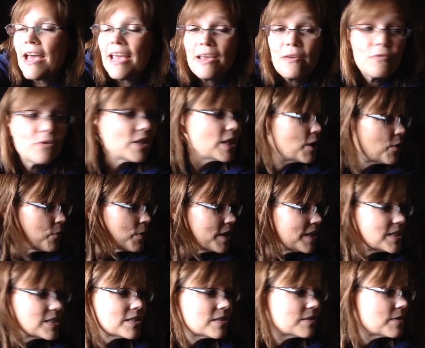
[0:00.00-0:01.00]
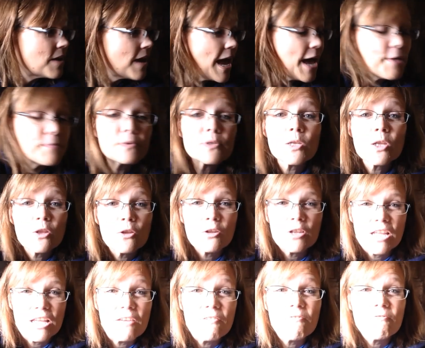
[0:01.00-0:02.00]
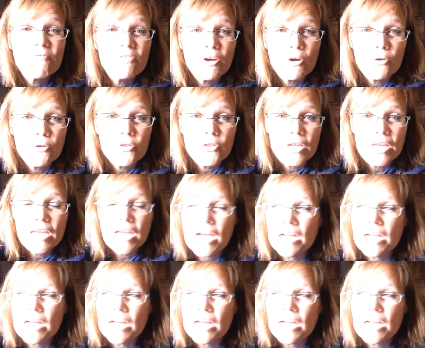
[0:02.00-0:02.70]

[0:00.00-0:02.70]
Even though it's absolutely filthy.